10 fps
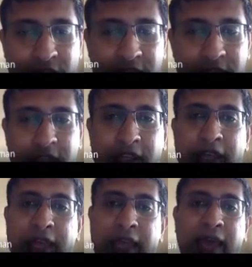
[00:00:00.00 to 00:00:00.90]
here,
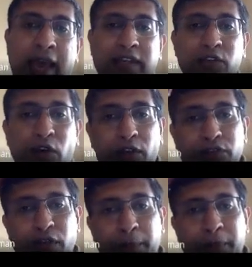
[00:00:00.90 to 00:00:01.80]
and you
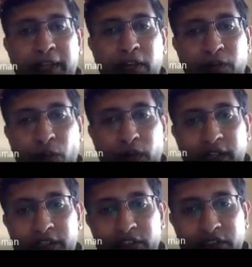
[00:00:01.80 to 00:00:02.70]
also apply your
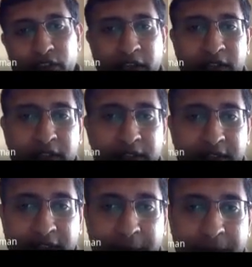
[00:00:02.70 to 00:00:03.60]
voltage in the same